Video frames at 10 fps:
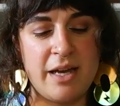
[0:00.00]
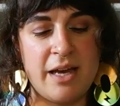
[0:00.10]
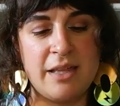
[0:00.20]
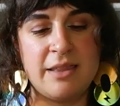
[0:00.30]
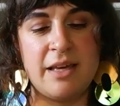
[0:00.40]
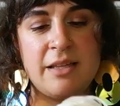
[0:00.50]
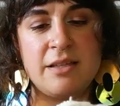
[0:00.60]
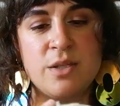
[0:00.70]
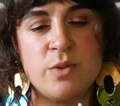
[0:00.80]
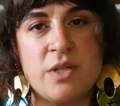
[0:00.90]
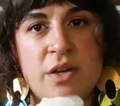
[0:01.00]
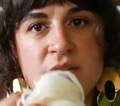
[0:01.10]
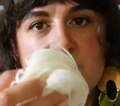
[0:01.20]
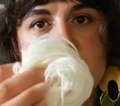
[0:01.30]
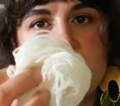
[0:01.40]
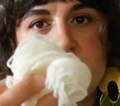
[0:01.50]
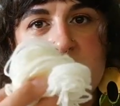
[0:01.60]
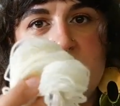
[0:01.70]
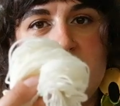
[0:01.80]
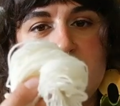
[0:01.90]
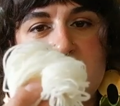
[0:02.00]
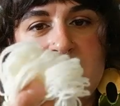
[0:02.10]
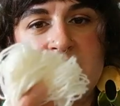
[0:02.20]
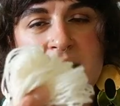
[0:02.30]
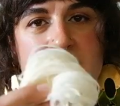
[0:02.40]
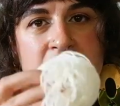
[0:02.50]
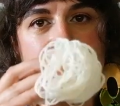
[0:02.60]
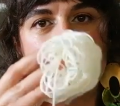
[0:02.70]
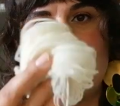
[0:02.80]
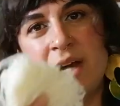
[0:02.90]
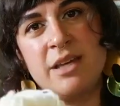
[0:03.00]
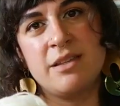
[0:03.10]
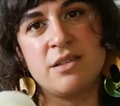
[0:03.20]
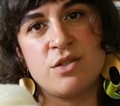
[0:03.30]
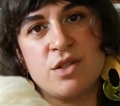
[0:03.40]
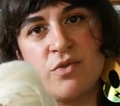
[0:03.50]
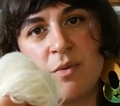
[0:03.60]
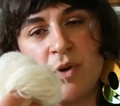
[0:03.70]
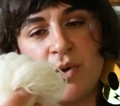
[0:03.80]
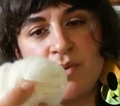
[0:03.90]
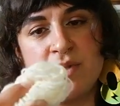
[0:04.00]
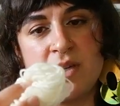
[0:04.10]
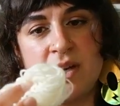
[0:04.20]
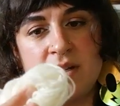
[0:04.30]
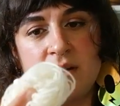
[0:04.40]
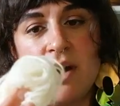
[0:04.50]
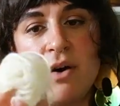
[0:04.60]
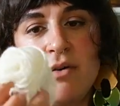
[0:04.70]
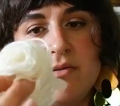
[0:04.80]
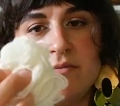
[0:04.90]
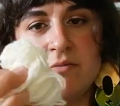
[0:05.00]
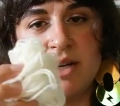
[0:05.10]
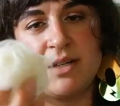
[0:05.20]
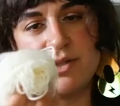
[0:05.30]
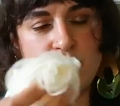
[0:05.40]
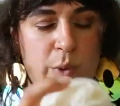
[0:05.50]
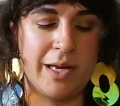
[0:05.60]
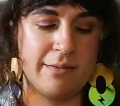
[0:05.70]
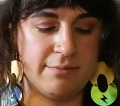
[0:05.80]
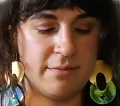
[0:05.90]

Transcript: And then this was also a 20 gram midi of white. This is just from Coats & Co., but it's just white.